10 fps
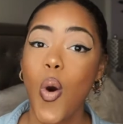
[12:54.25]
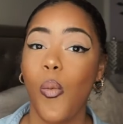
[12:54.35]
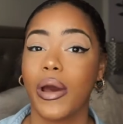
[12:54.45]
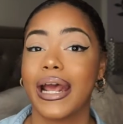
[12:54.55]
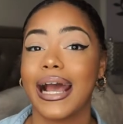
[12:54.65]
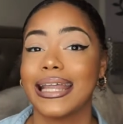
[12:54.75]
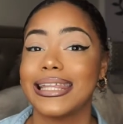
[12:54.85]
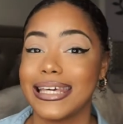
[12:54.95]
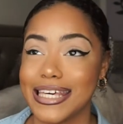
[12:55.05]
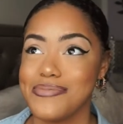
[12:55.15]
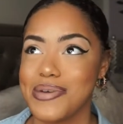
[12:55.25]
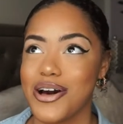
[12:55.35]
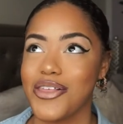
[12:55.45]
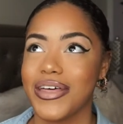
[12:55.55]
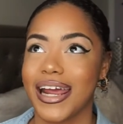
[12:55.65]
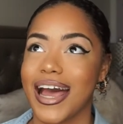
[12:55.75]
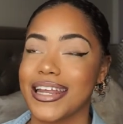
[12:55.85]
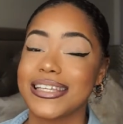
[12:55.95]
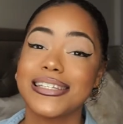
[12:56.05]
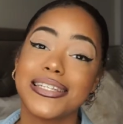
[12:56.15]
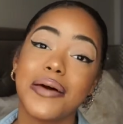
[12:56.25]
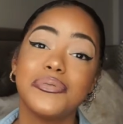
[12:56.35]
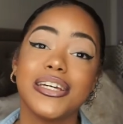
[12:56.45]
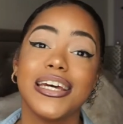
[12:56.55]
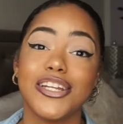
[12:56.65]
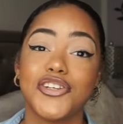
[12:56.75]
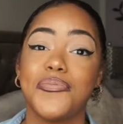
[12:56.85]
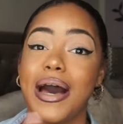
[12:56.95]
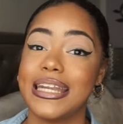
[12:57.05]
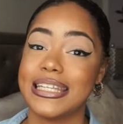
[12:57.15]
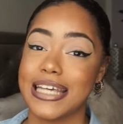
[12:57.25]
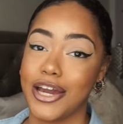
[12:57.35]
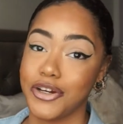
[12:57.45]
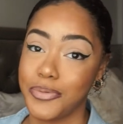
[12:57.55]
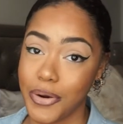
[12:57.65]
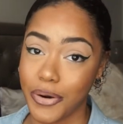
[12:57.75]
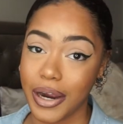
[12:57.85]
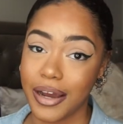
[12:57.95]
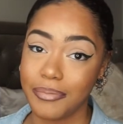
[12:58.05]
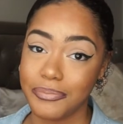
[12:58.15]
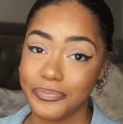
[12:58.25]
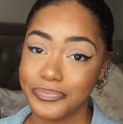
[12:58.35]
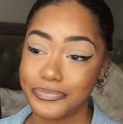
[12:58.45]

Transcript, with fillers: when I got the email that I got accepted into my desired program.